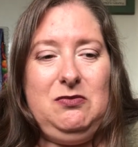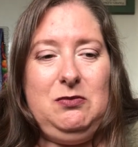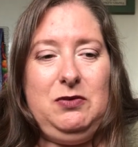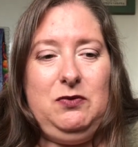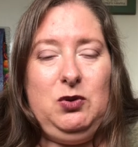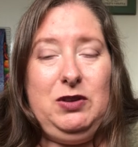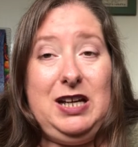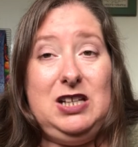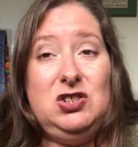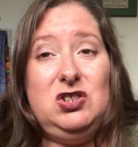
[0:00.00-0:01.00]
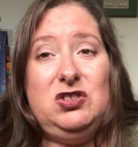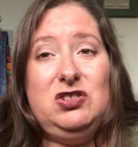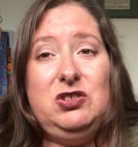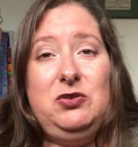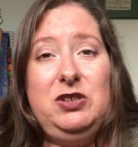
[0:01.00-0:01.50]
Before that, it took
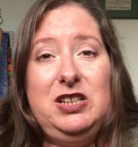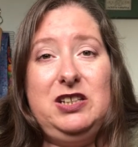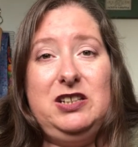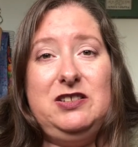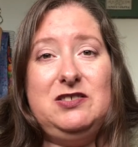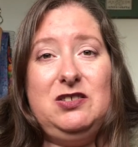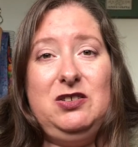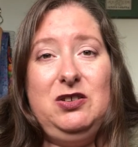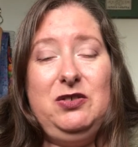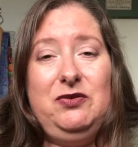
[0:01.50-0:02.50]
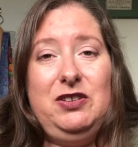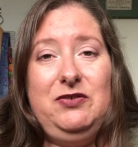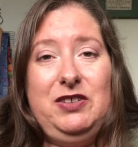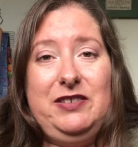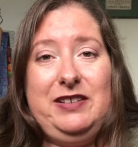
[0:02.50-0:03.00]
2 years of
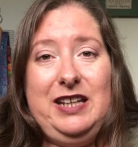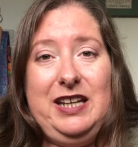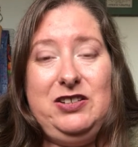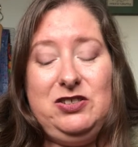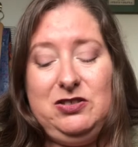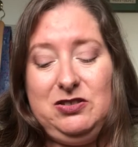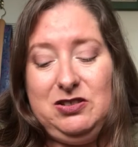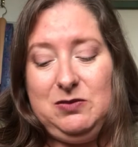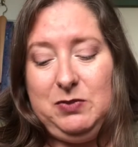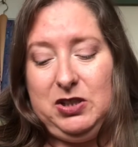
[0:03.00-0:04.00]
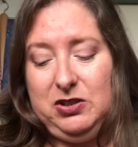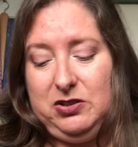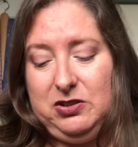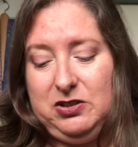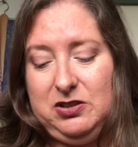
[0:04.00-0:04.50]
investigations
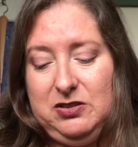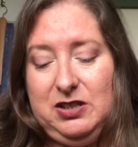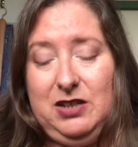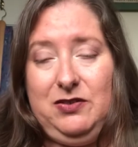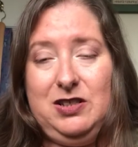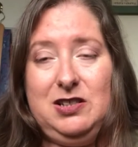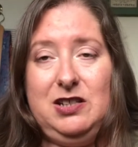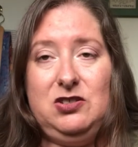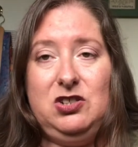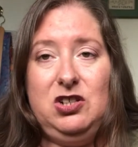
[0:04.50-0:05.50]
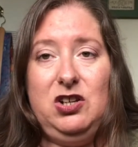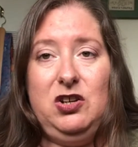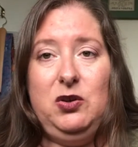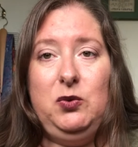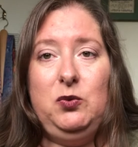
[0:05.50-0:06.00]
because CFS has
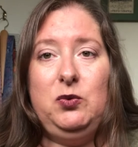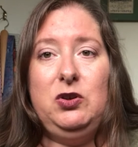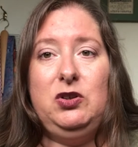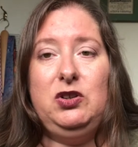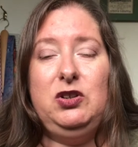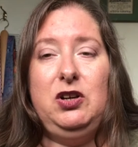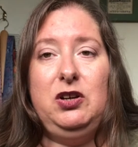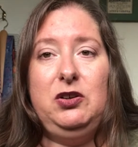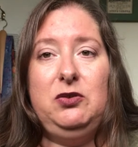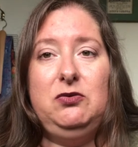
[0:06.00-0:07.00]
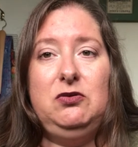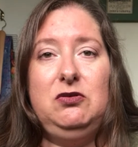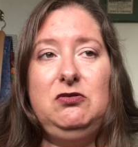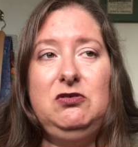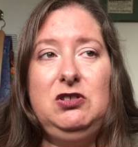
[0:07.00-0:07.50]
no known
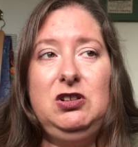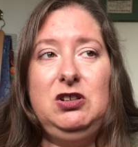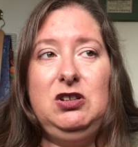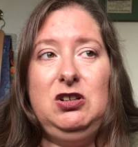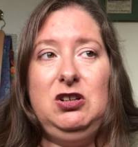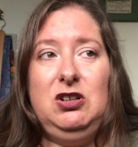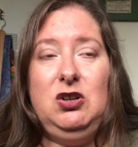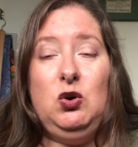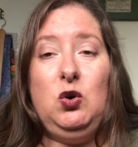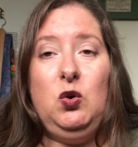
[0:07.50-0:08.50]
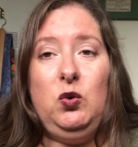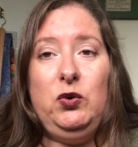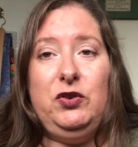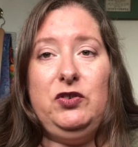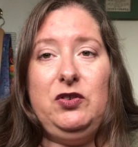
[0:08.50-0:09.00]

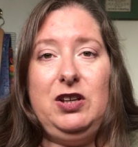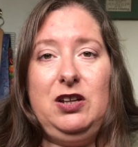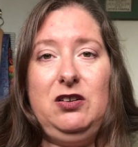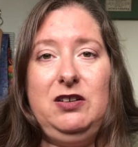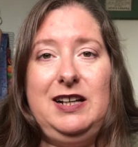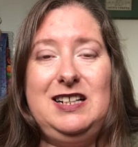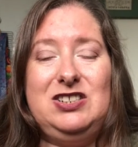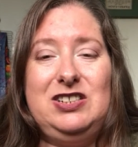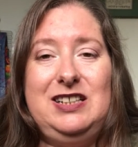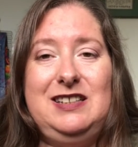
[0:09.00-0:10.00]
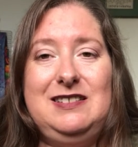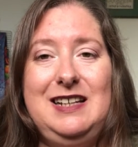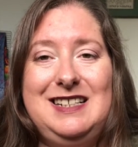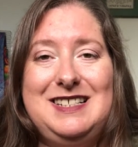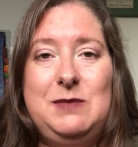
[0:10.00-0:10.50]
cause, so they can't actually
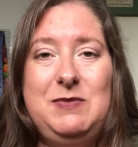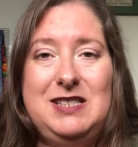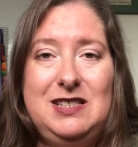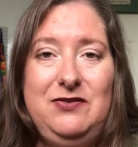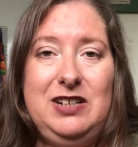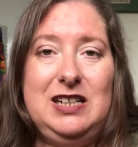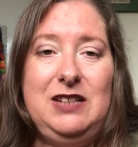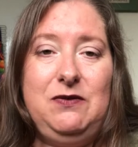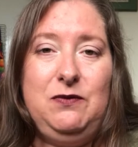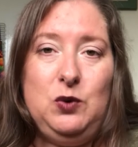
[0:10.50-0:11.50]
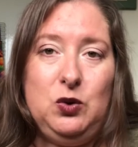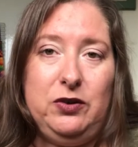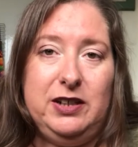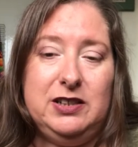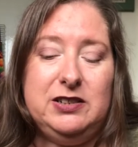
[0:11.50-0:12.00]
test specifically for
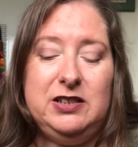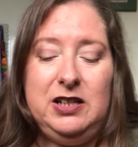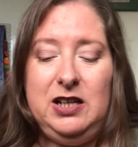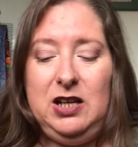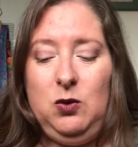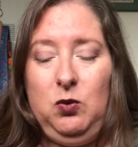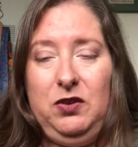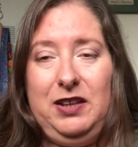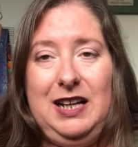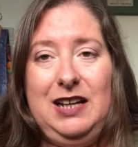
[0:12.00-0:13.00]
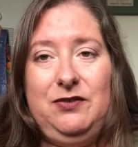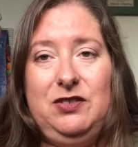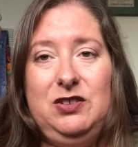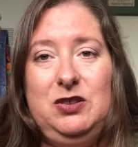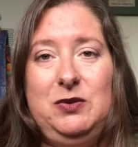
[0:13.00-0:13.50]
it. What they have to
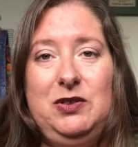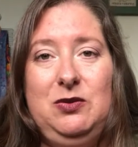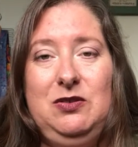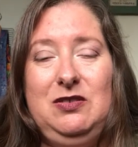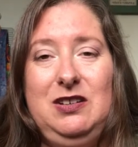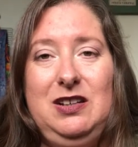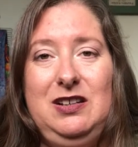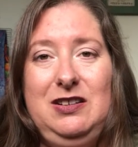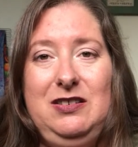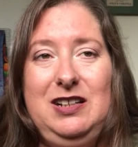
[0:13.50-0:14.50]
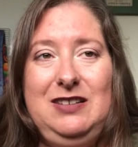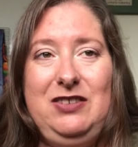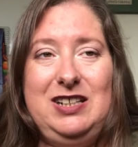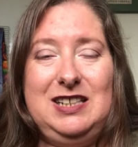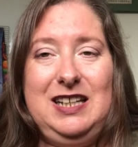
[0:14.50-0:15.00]
do is
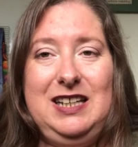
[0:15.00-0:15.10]
eliminate